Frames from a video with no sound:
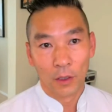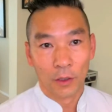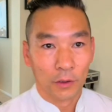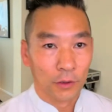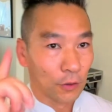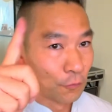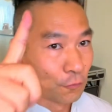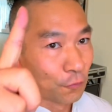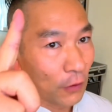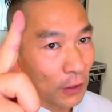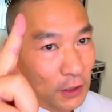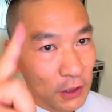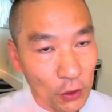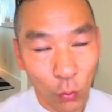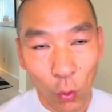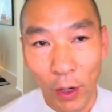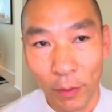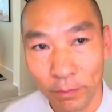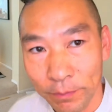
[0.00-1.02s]
The first
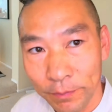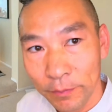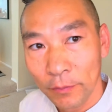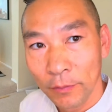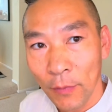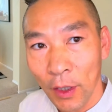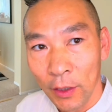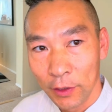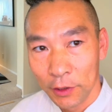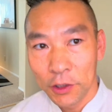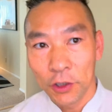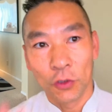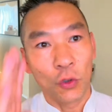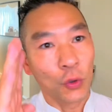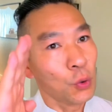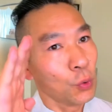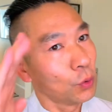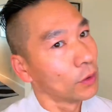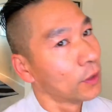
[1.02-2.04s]
one, is
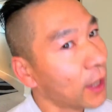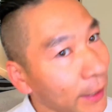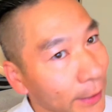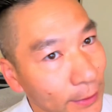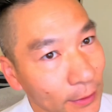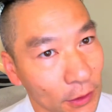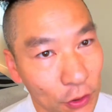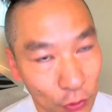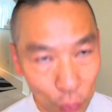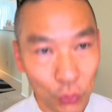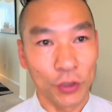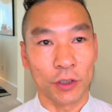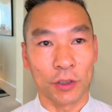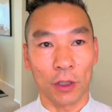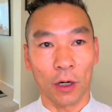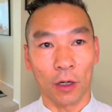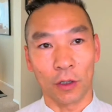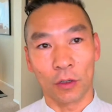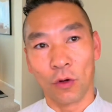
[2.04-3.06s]
too late to
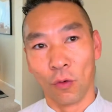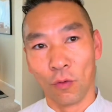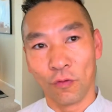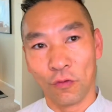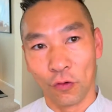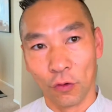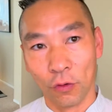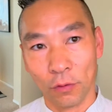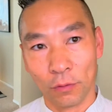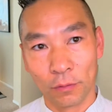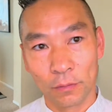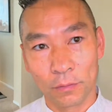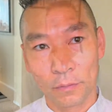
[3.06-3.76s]
start Kung Fu?